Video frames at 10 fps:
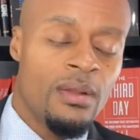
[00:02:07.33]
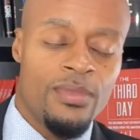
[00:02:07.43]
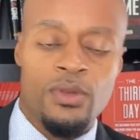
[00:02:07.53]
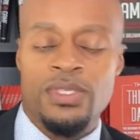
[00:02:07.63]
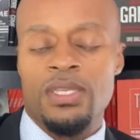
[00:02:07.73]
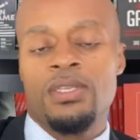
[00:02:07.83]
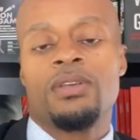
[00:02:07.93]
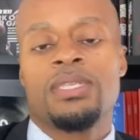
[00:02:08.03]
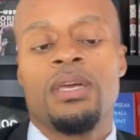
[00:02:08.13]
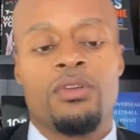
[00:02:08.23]
Those things
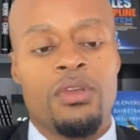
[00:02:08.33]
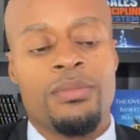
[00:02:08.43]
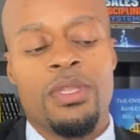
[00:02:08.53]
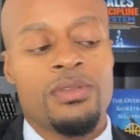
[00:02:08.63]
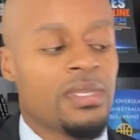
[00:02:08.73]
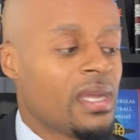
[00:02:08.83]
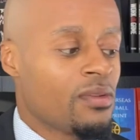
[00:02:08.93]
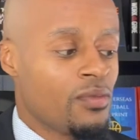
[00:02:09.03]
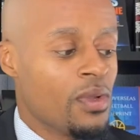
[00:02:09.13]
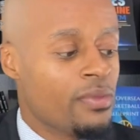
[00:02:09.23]
all sound good, but those are not
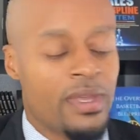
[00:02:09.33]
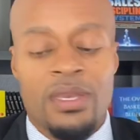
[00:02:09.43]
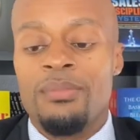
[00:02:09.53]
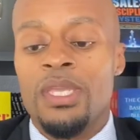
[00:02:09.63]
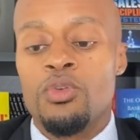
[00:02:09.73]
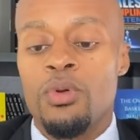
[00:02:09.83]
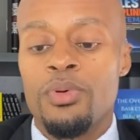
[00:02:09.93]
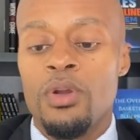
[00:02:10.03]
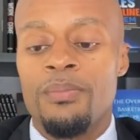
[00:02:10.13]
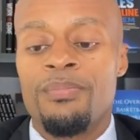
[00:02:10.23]
the real thing to make you a
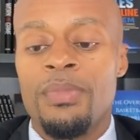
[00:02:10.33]
pro.